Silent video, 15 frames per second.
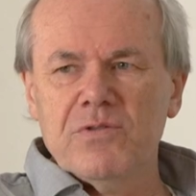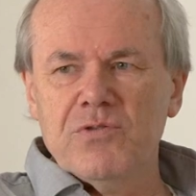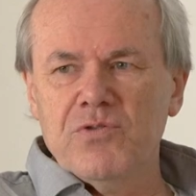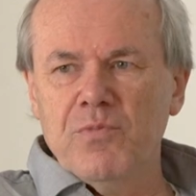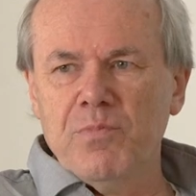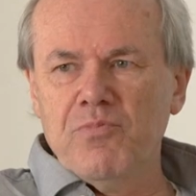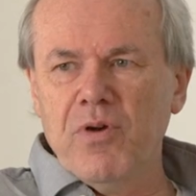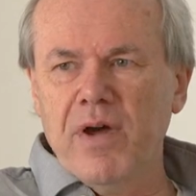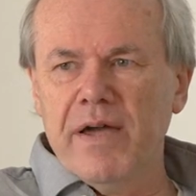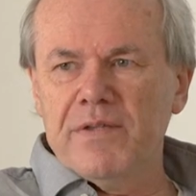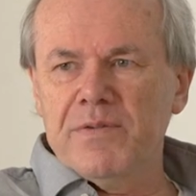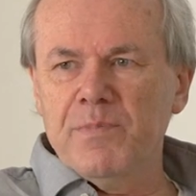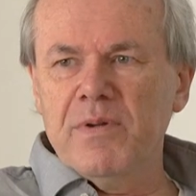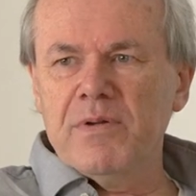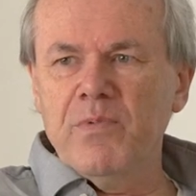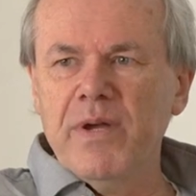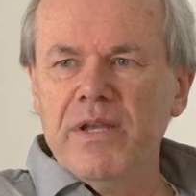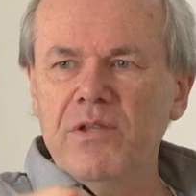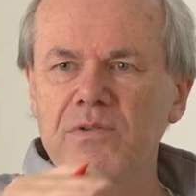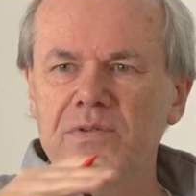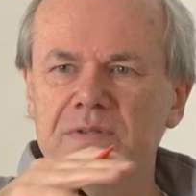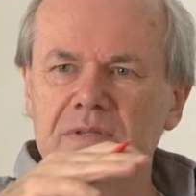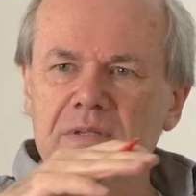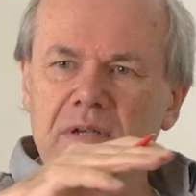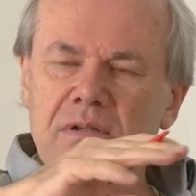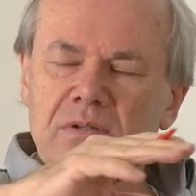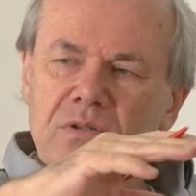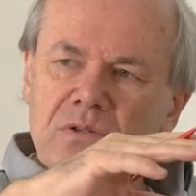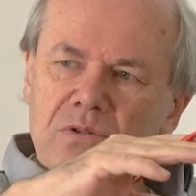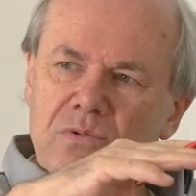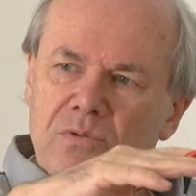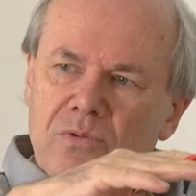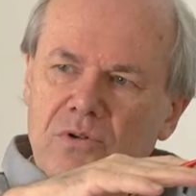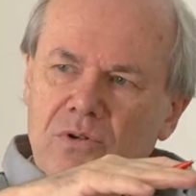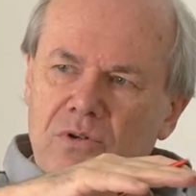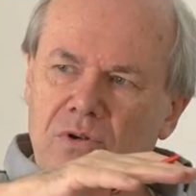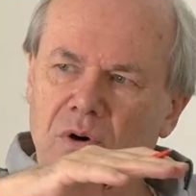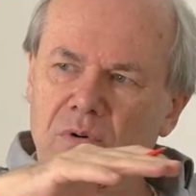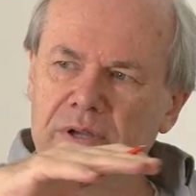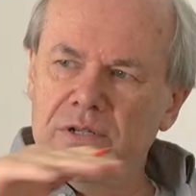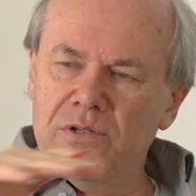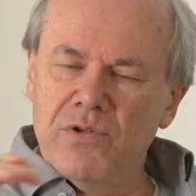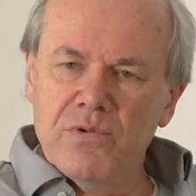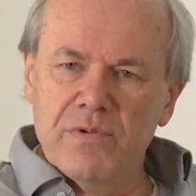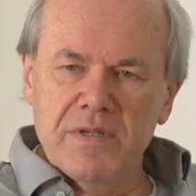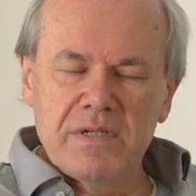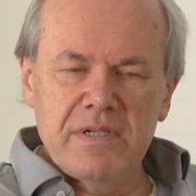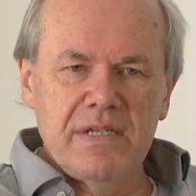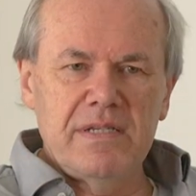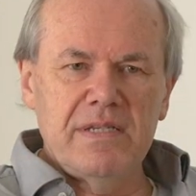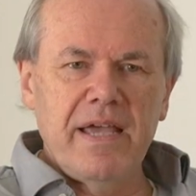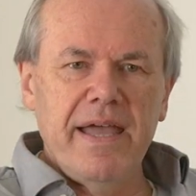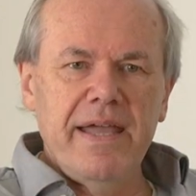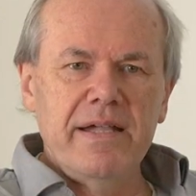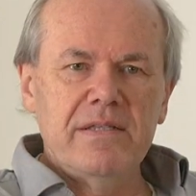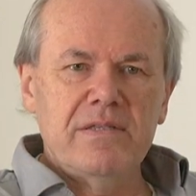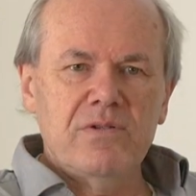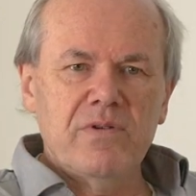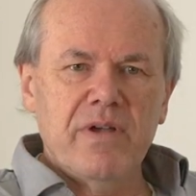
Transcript: a surprise. But when you go into the details,